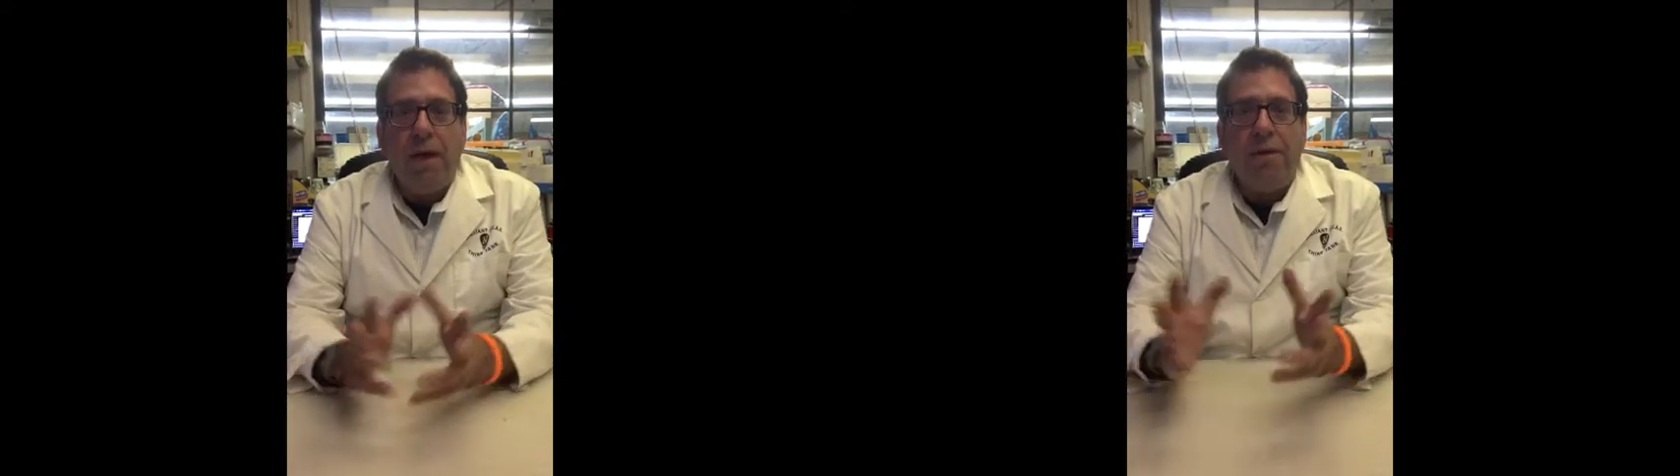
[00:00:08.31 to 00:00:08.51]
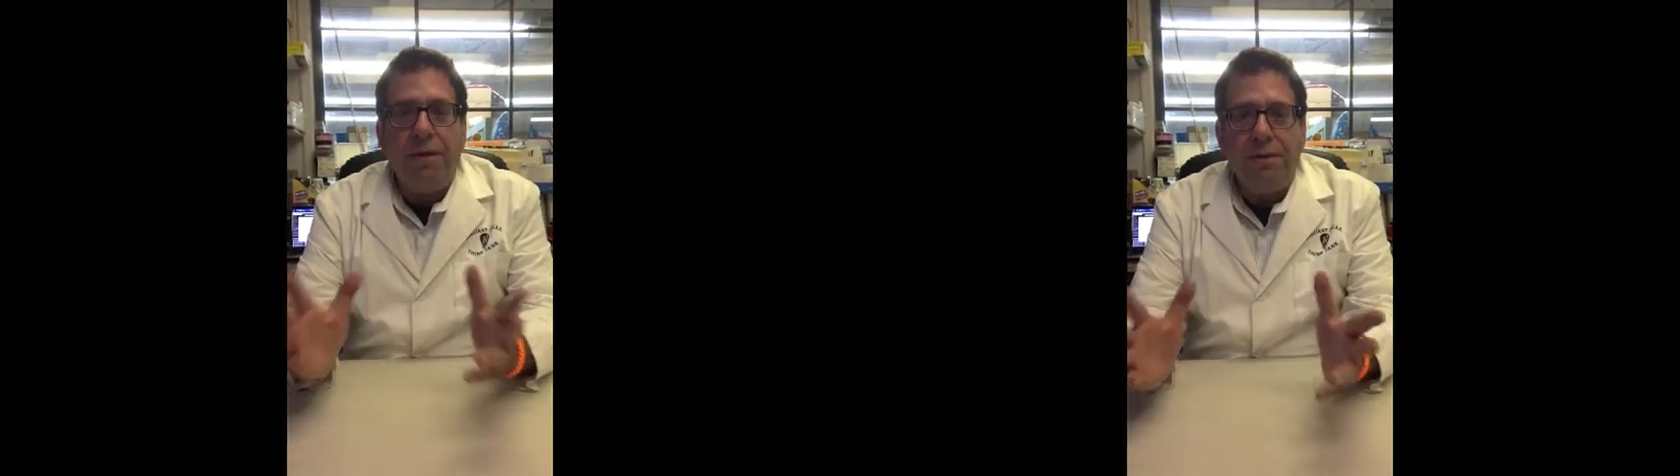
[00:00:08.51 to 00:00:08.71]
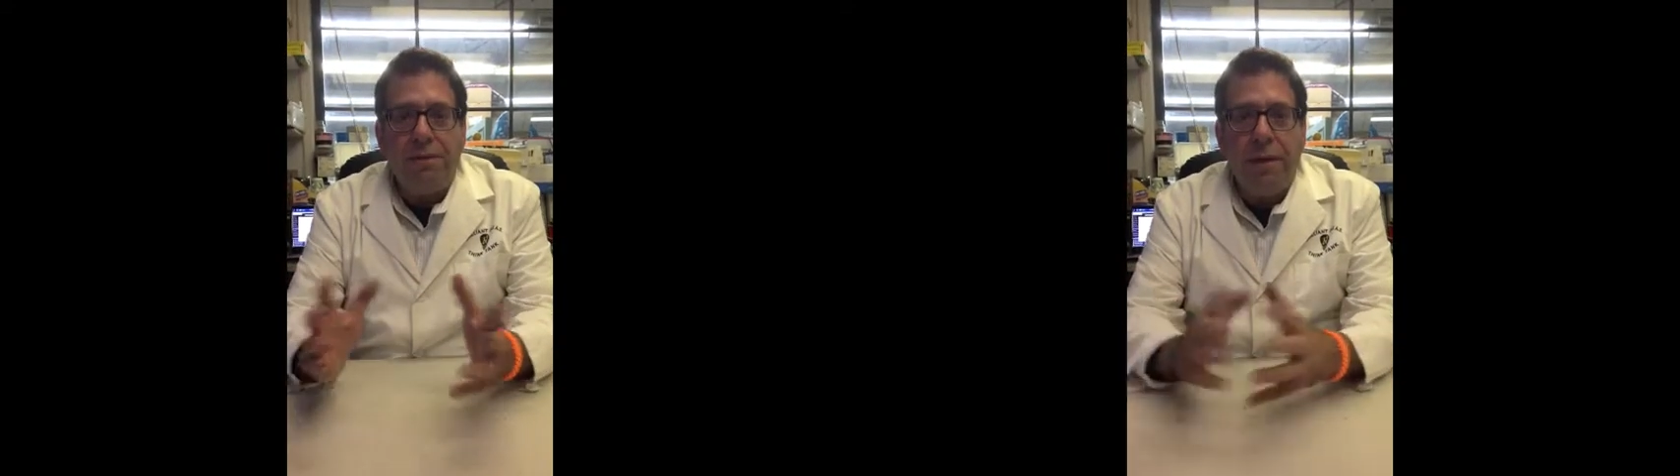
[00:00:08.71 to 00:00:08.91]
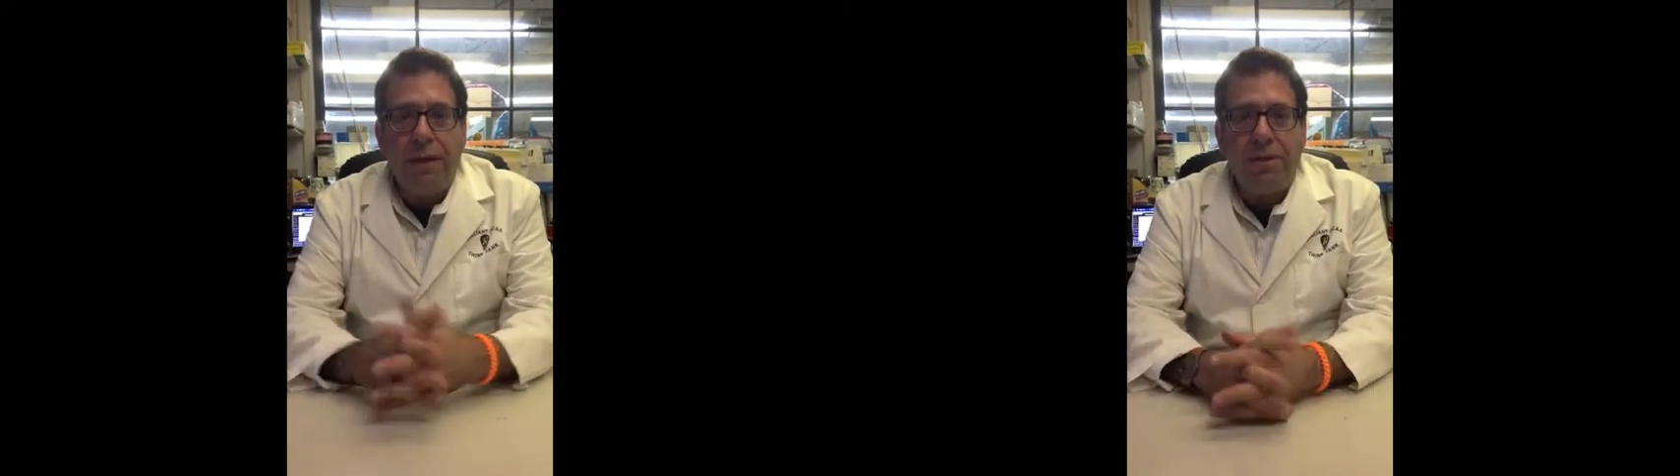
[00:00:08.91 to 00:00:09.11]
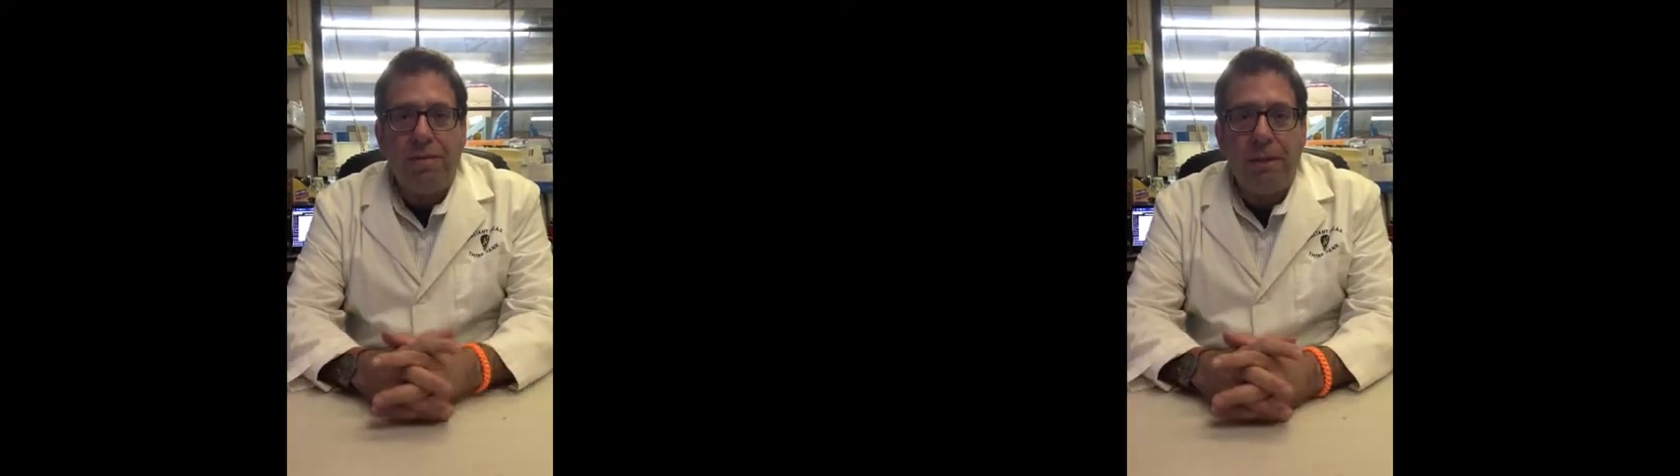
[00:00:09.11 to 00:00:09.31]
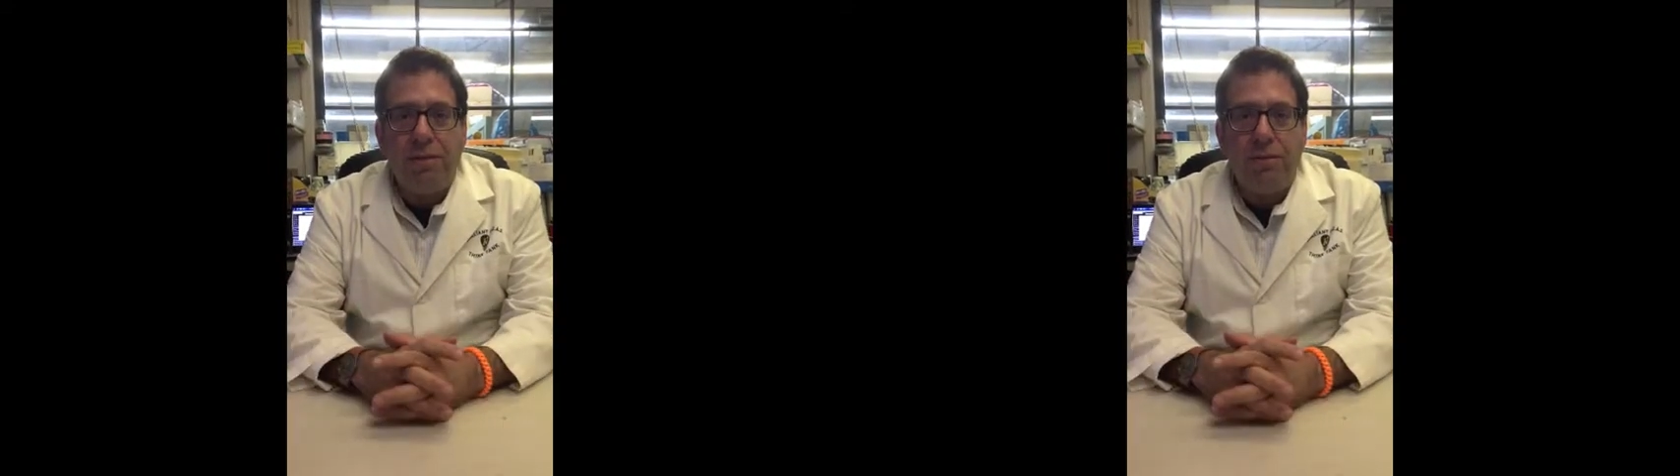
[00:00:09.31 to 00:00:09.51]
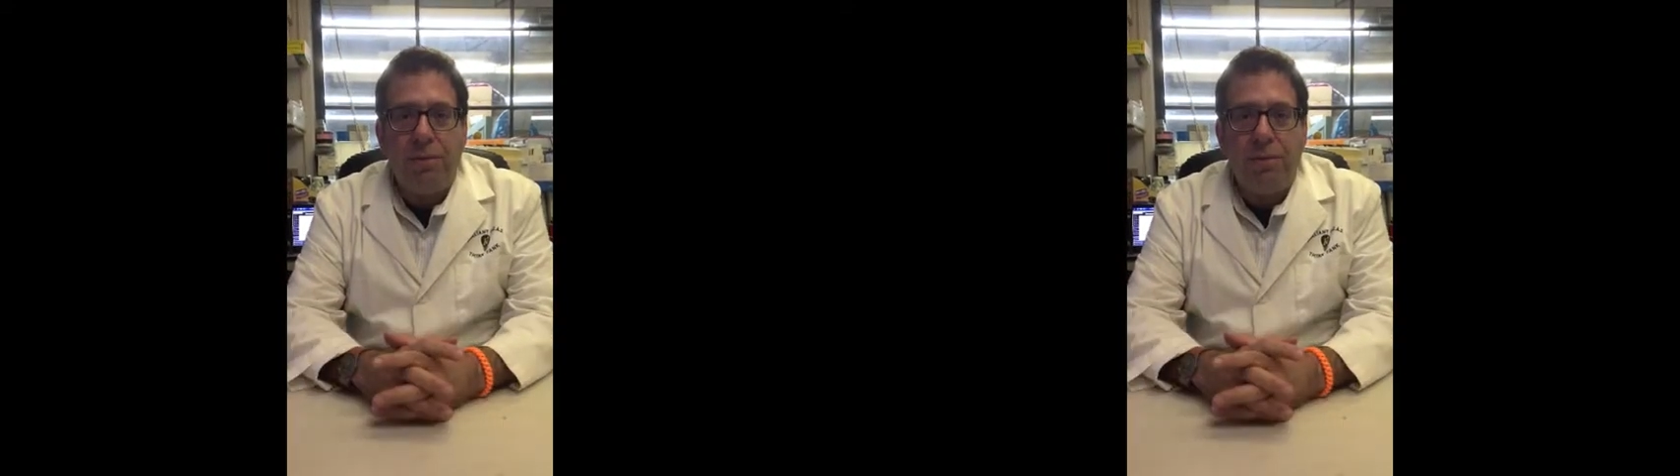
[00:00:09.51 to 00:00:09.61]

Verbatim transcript: This week's special